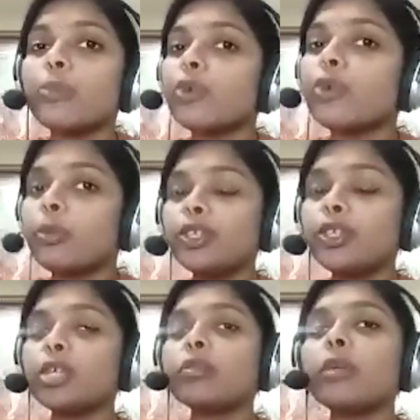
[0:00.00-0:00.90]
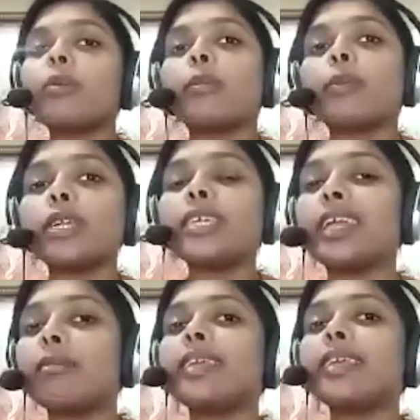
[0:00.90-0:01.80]
The forfeiture of the property
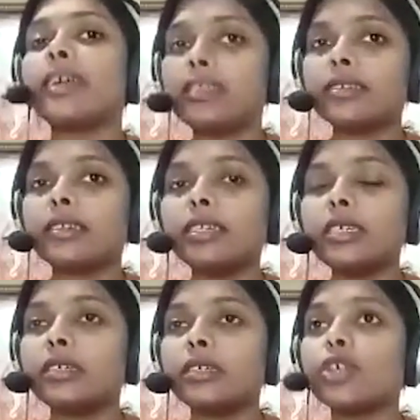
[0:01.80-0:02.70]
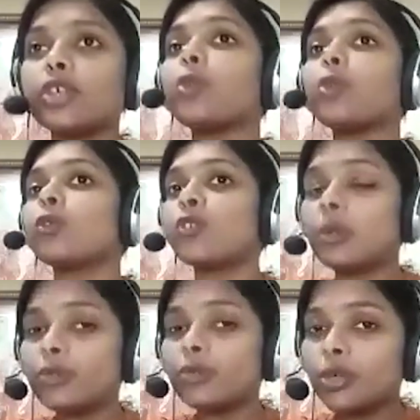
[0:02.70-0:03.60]
can be cancelled. The
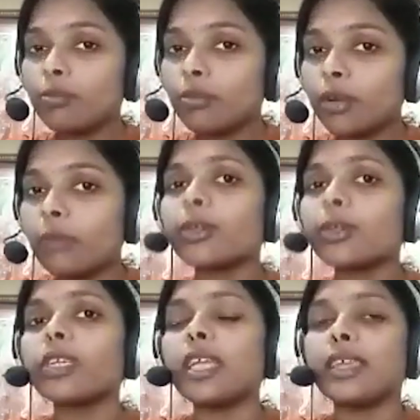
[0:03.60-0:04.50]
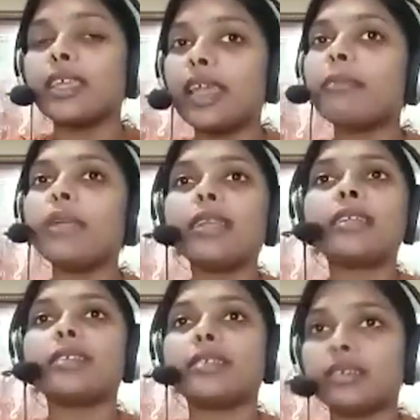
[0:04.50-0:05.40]
closure of the property can
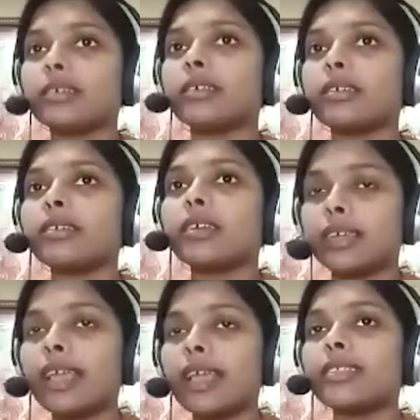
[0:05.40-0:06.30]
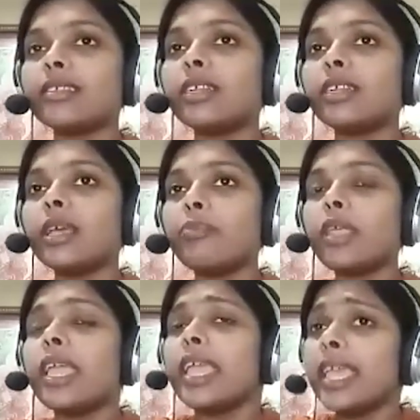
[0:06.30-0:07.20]
be cancelled
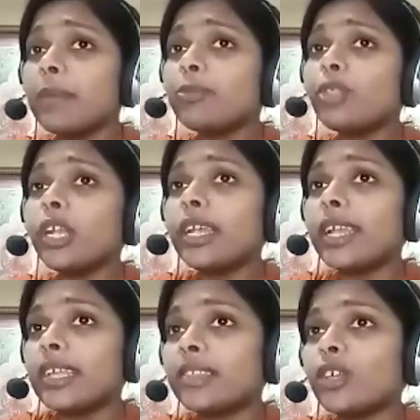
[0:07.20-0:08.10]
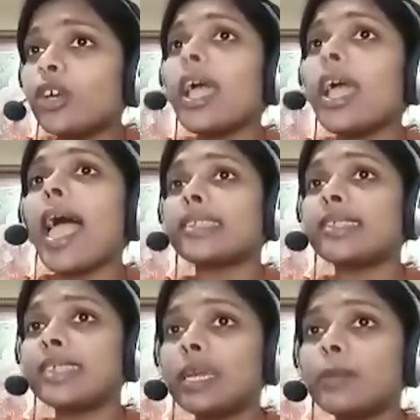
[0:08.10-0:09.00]
if the lessor
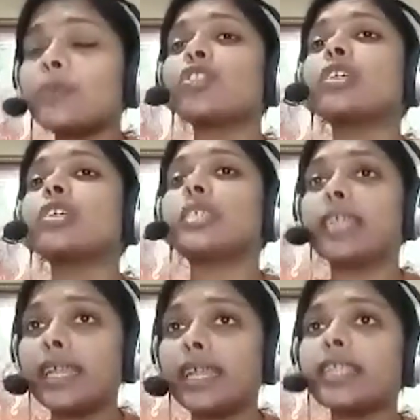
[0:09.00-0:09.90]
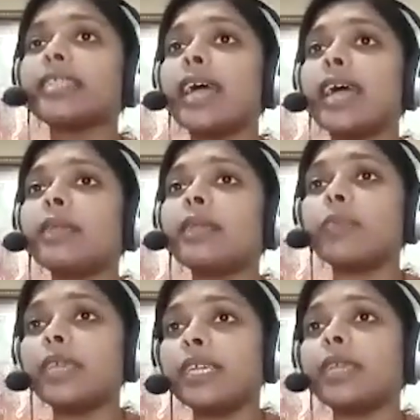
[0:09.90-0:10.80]
accepts the rent that
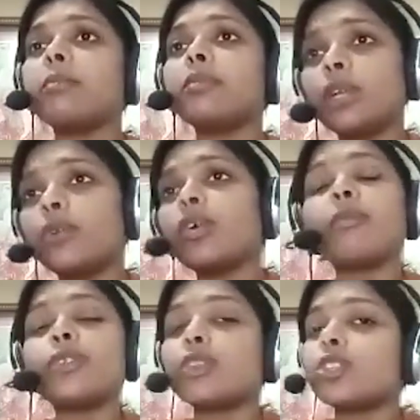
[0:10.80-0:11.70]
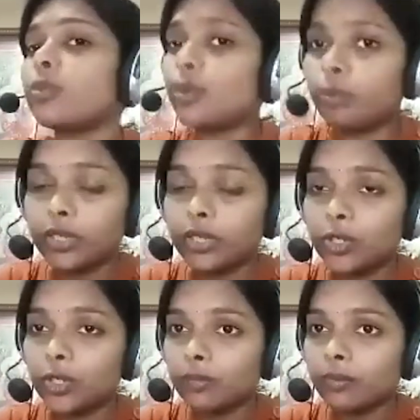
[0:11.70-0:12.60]
became due after the
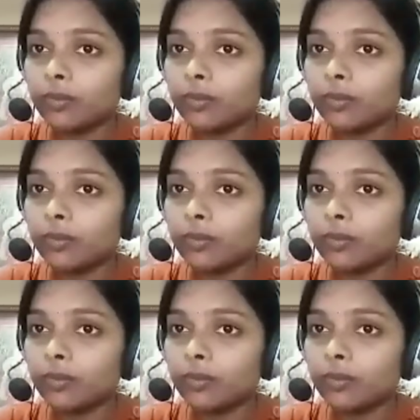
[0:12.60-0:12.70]
forfeiture.